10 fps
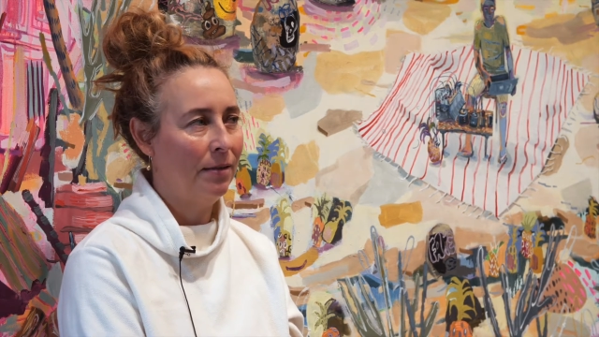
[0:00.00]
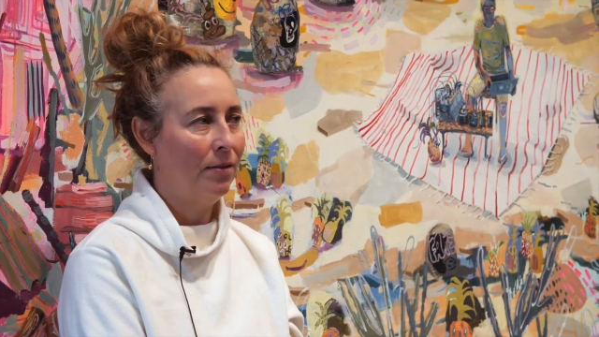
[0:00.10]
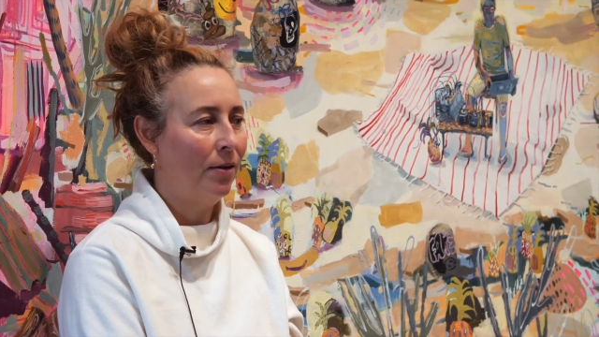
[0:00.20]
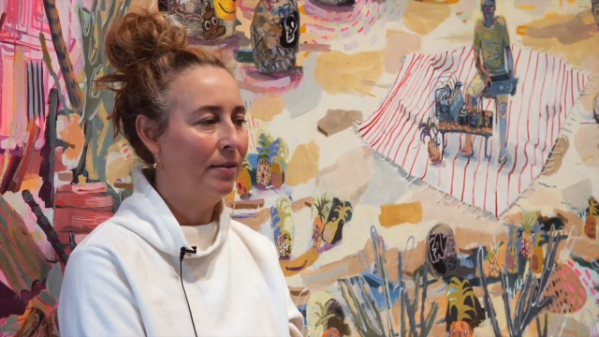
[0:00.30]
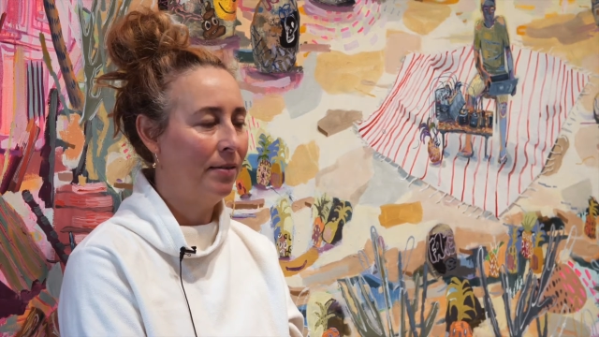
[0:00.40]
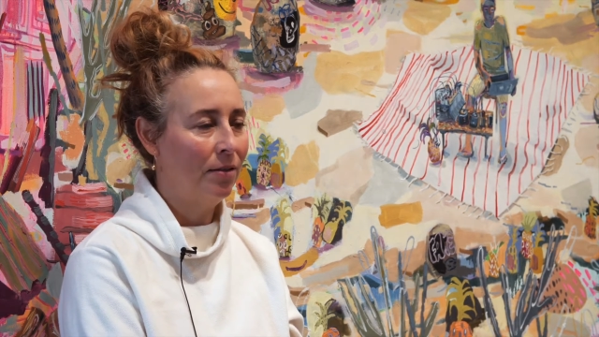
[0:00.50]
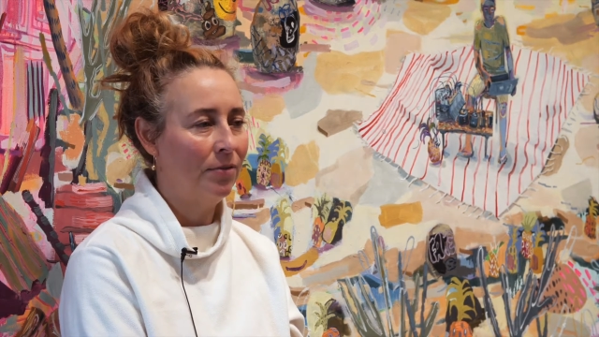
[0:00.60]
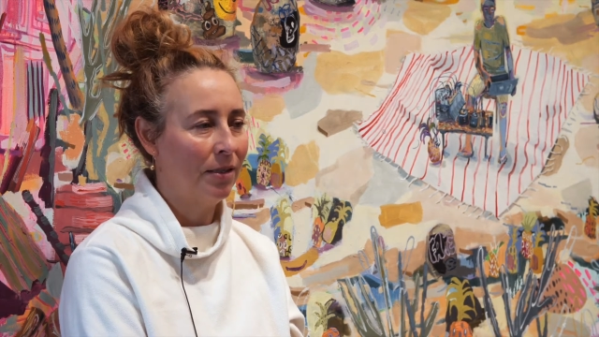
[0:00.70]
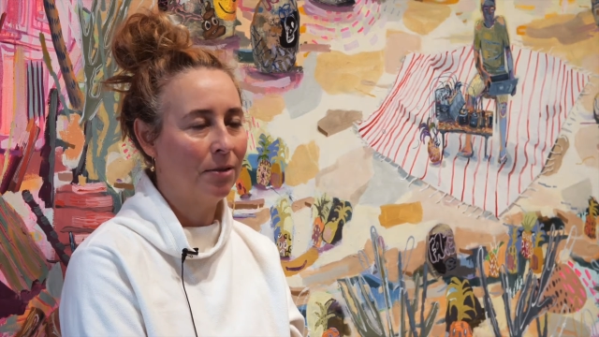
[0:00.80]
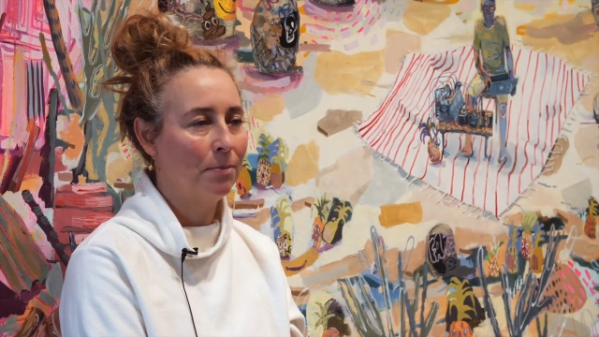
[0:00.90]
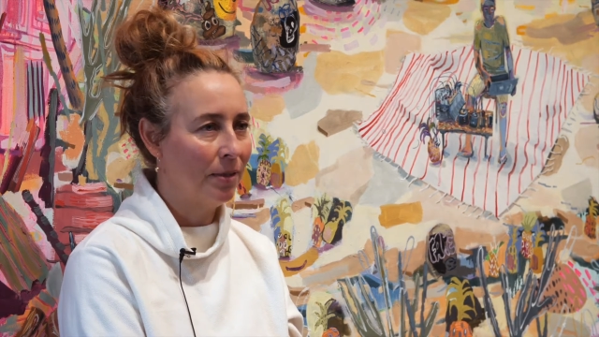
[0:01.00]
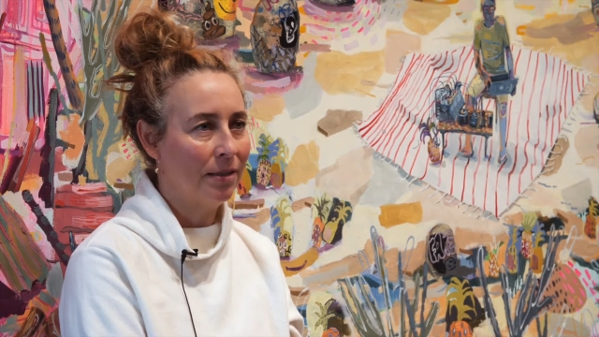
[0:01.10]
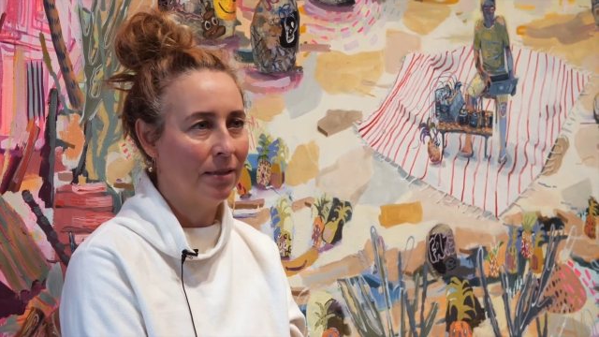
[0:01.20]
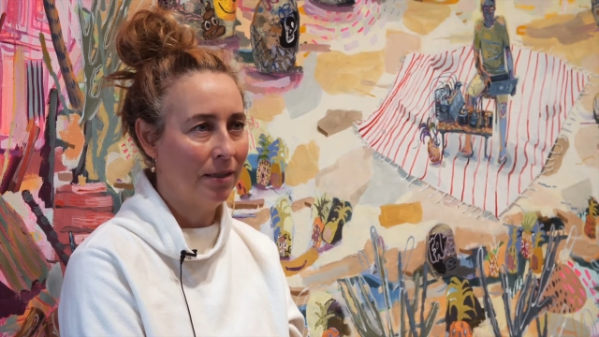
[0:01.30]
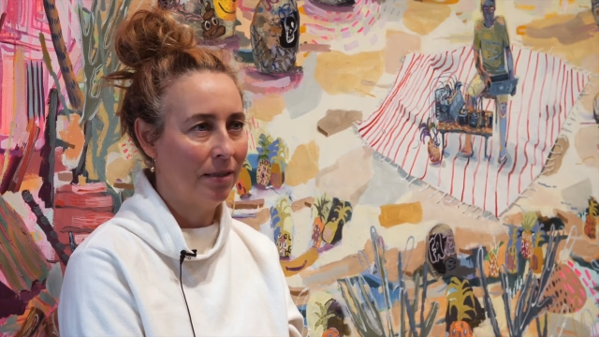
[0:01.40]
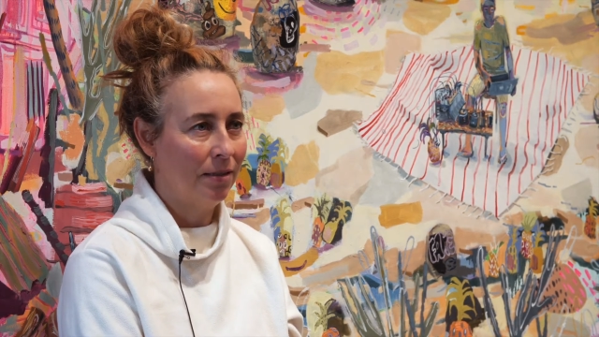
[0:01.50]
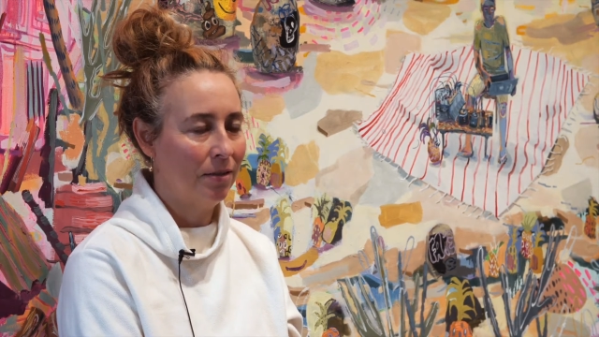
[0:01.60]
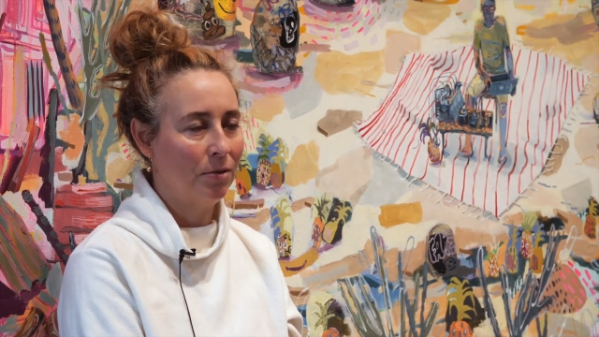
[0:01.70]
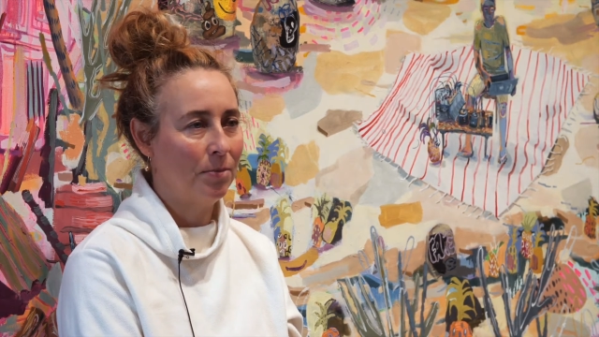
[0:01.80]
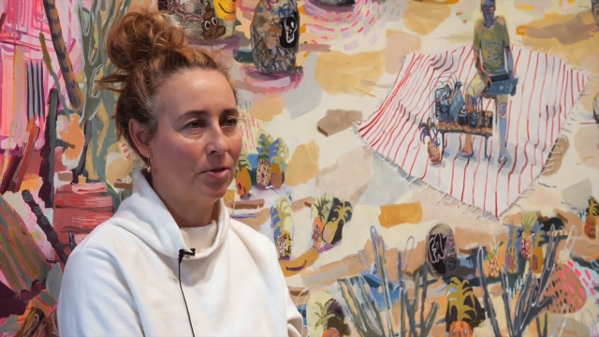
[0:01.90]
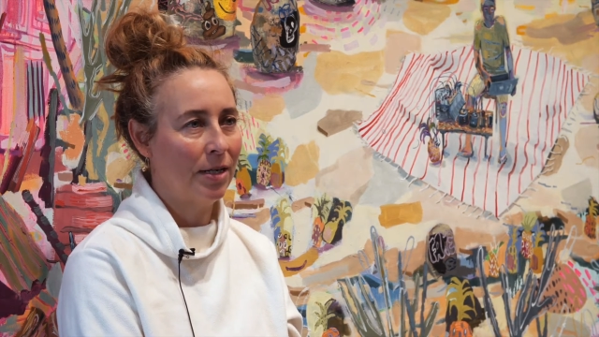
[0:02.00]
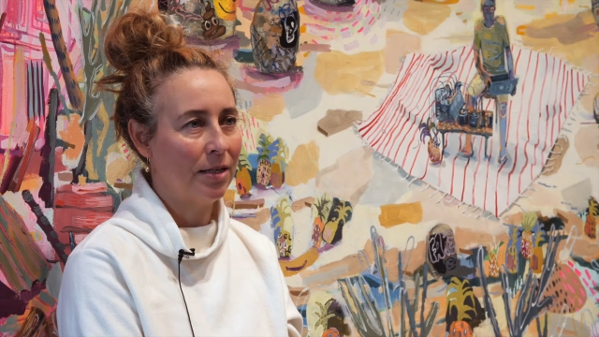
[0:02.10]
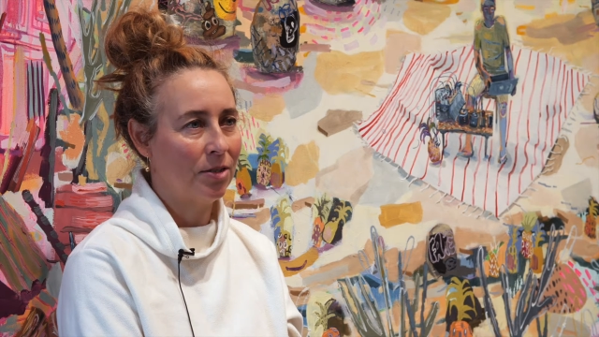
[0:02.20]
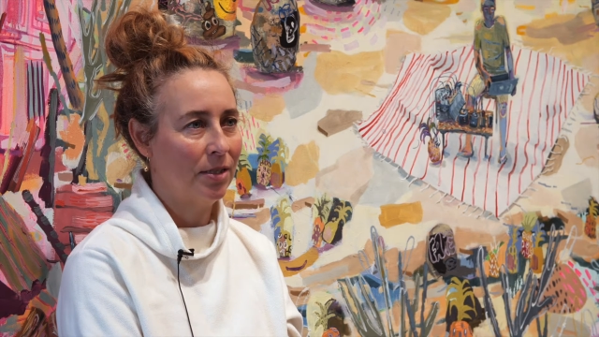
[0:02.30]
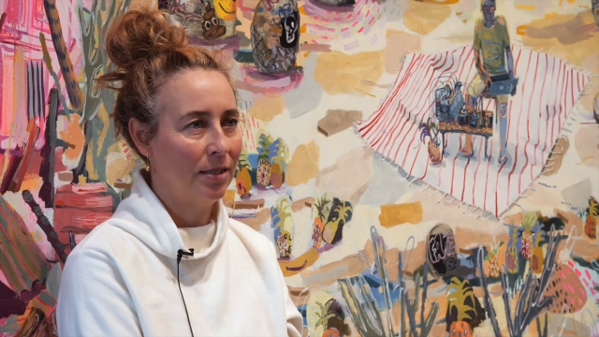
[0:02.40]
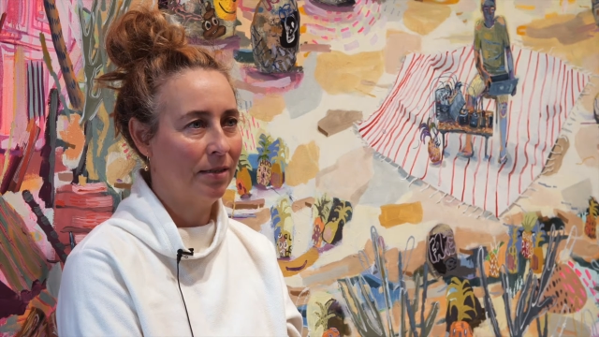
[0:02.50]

not delving completely into abstraction.